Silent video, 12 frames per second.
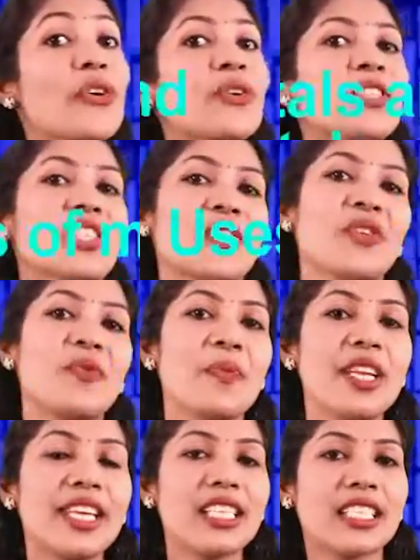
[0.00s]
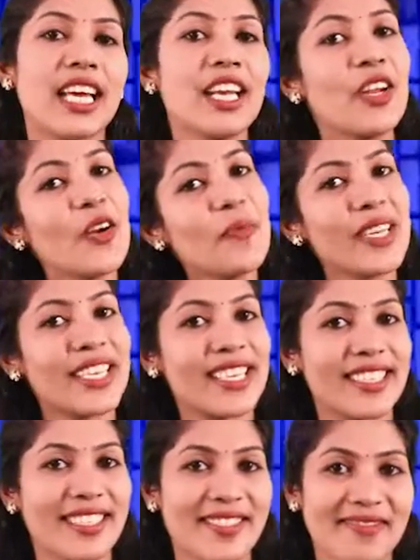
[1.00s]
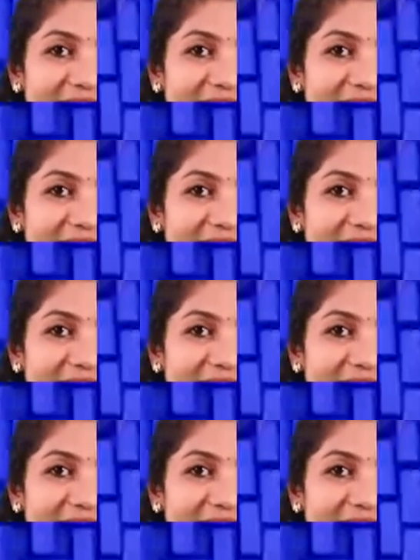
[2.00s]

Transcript: uses of metals and non-metals.